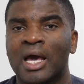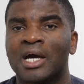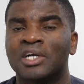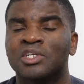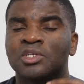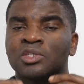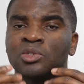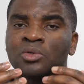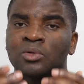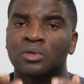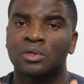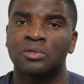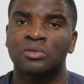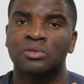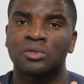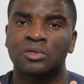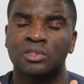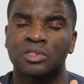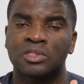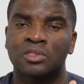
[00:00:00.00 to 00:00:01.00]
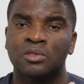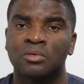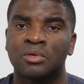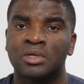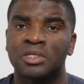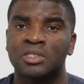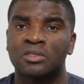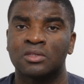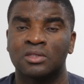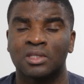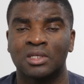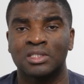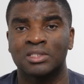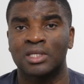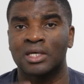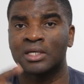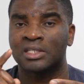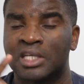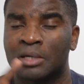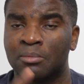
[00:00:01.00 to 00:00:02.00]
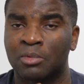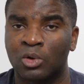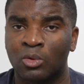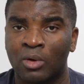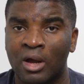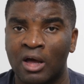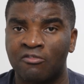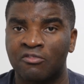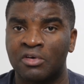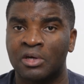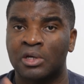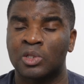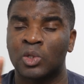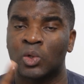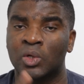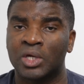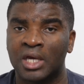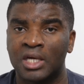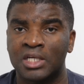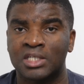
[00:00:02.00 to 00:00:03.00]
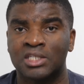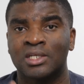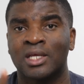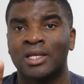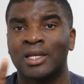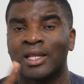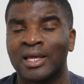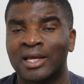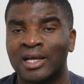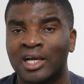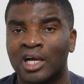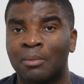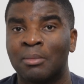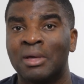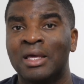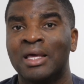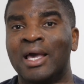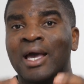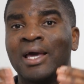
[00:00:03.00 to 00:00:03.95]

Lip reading: actually took into consideration things like demographic, location, and income.